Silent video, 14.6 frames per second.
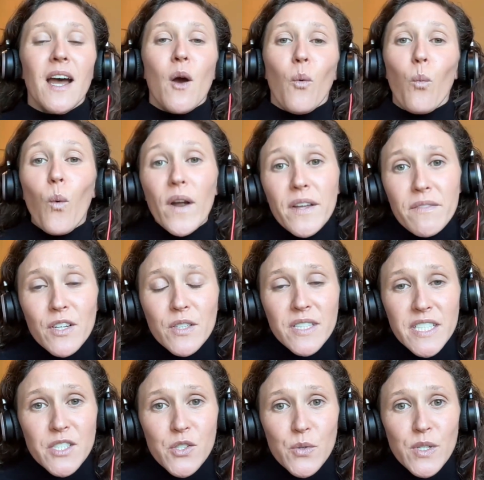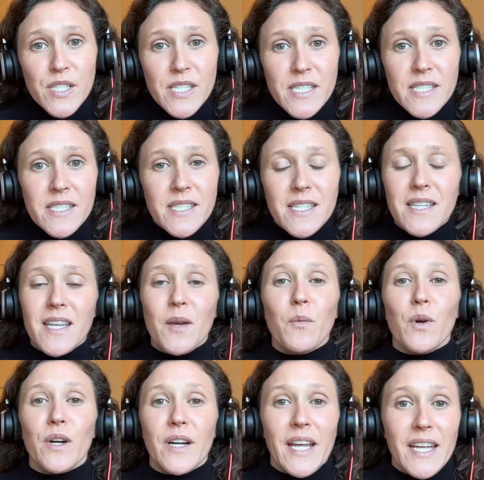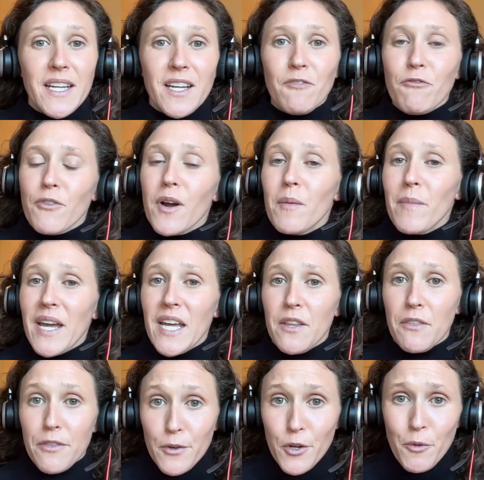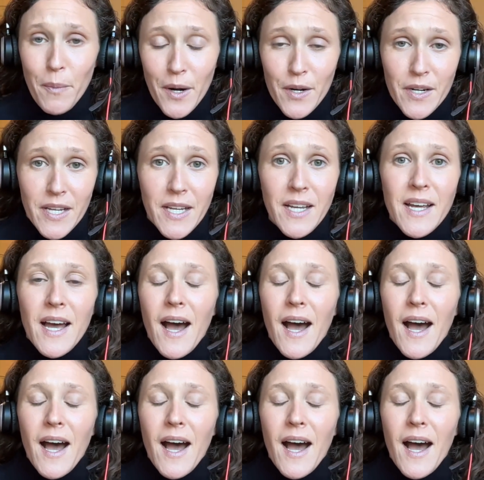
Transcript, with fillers: One of their lead sources they were getting from a third party,